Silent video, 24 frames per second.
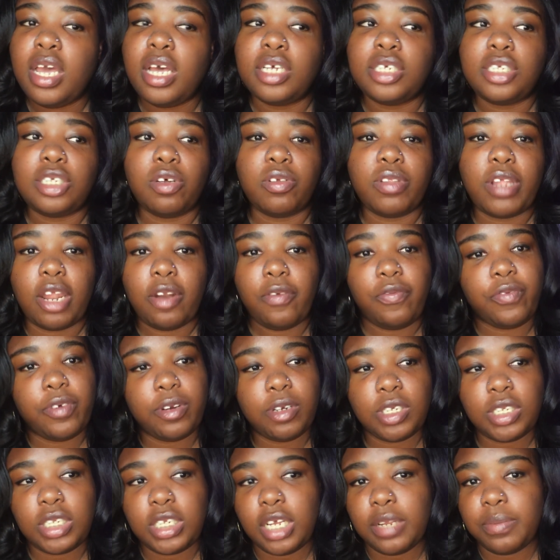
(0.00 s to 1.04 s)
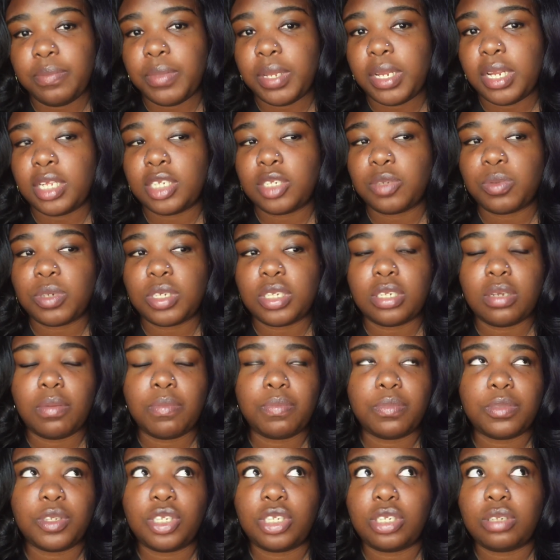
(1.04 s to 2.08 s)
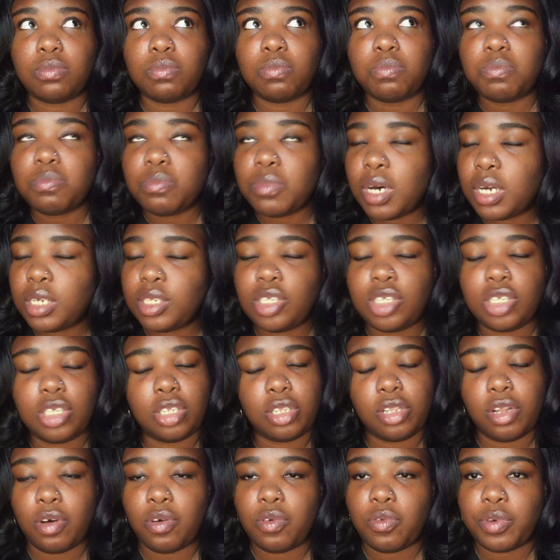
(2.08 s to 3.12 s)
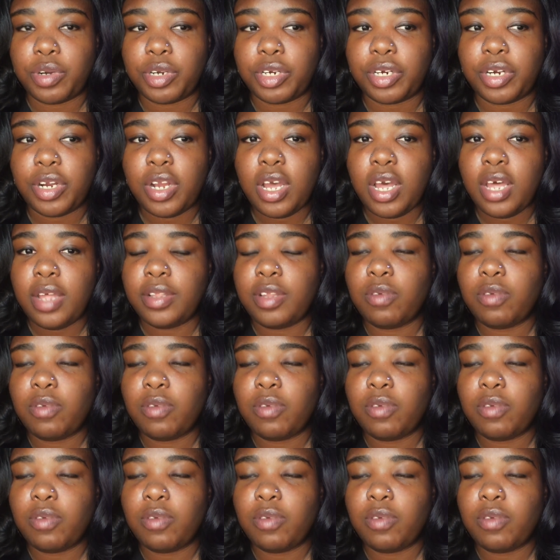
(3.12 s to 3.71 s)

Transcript: So that first 10 minutes was much slower